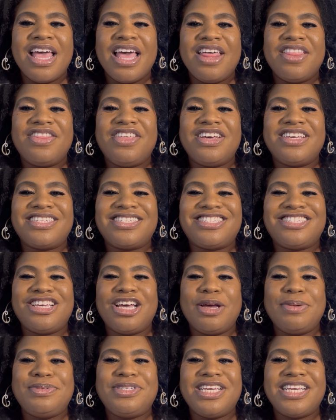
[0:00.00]
The
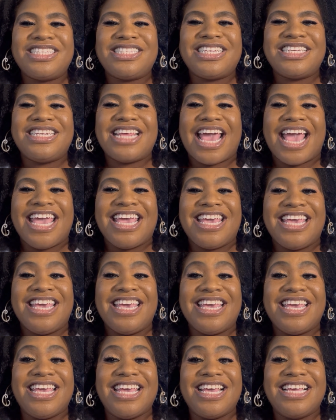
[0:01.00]
subject today
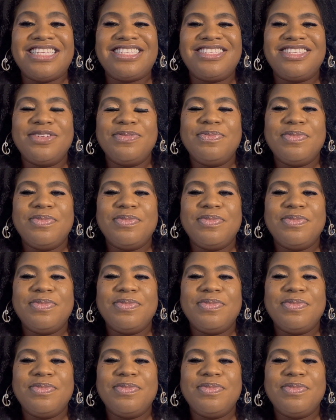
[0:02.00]
is